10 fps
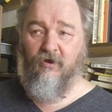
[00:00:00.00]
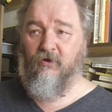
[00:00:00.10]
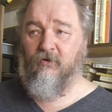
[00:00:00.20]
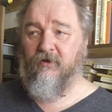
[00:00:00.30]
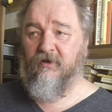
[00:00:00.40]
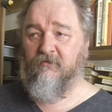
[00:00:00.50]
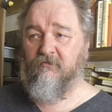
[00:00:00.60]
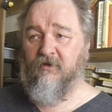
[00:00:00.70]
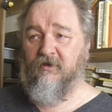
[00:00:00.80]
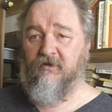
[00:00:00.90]
or it can
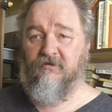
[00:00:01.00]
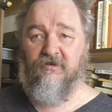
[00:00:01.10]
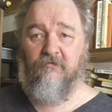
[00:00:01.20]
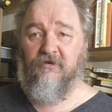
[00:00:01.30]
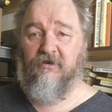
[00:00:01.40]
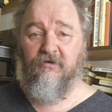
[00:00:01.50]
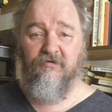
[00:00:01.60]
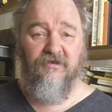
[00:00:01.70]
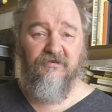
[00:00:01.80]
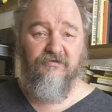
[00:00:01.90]
be somebody
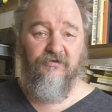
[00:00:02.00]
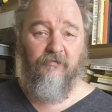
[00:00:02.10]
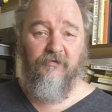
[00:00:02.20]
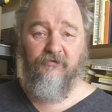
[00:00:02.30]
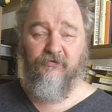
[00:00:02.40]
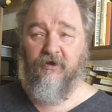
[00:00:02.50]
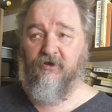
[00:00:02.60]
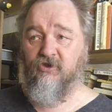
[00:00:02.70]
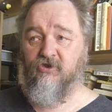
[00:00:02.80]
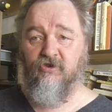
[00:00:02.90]
who's extremely
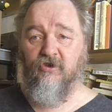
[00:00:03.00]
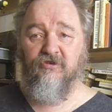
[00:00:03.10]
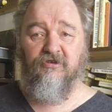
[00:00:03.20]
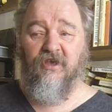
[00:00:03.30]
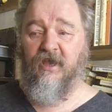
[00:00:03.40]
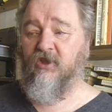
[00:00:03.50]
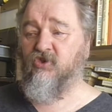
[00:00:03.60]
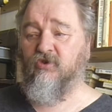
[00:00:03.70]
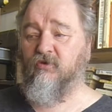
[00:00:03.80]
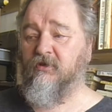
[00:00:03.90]
rich just
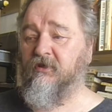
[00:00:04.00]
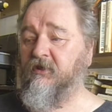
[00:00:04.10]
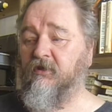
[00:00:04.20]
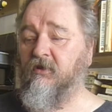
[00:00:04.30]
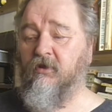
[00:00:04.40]
casually